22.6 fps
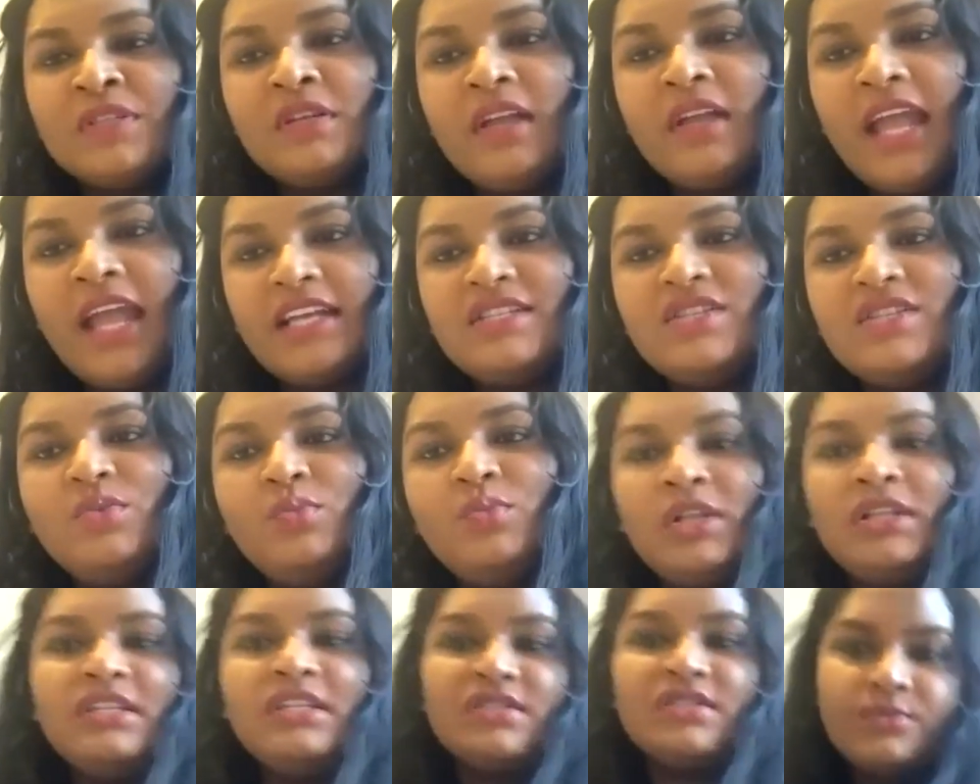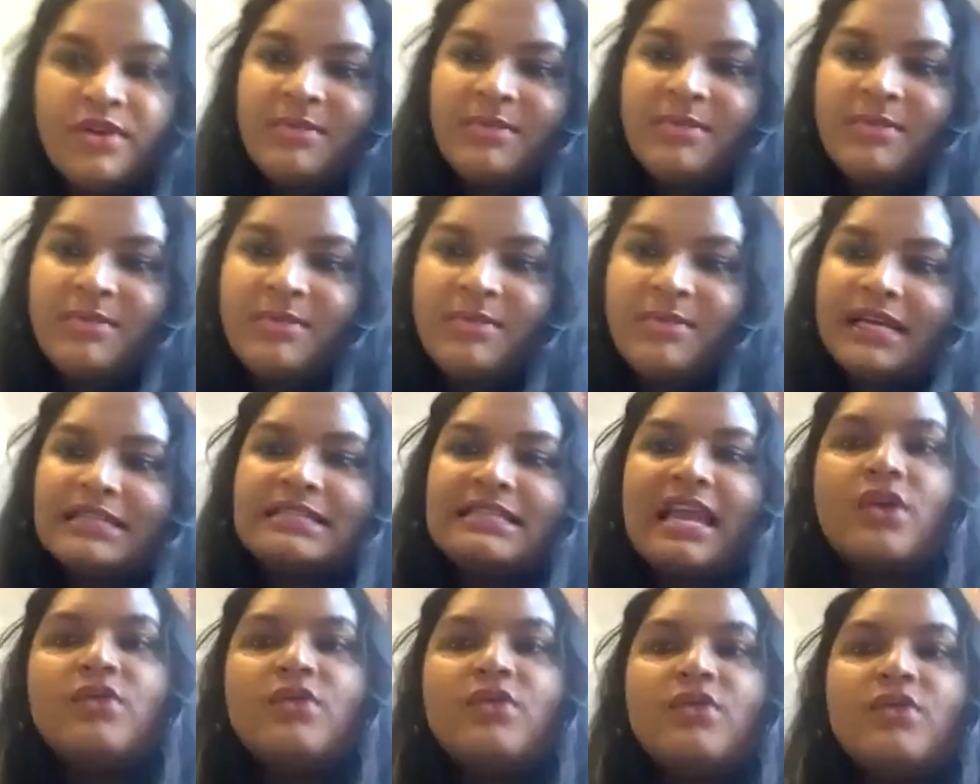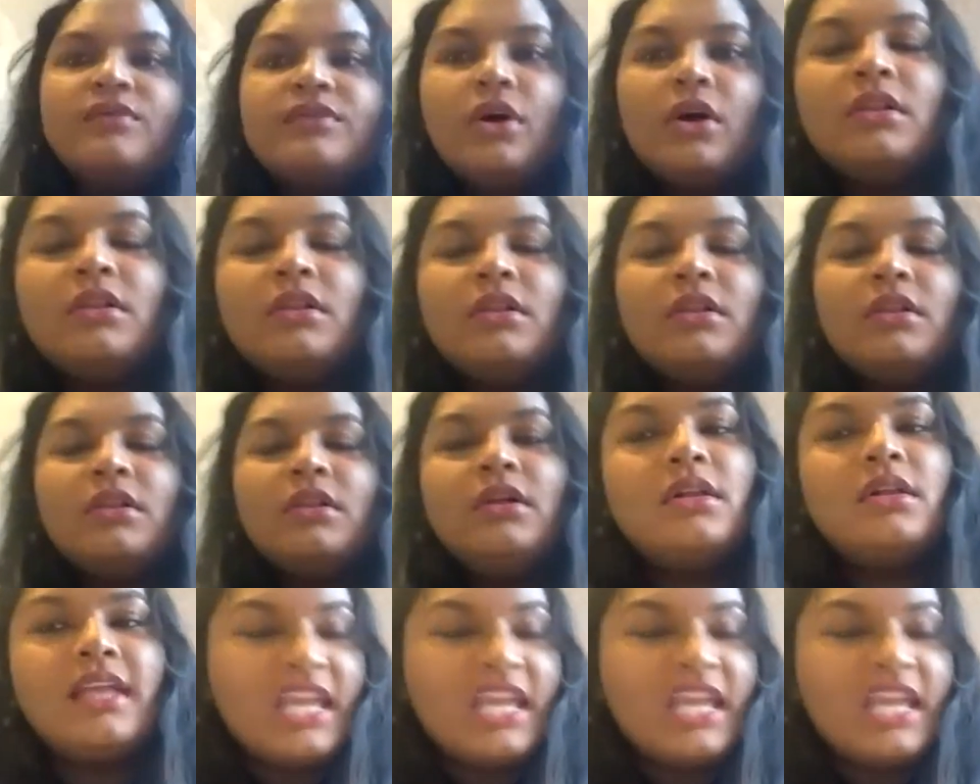Okay, so what does REBS say overall?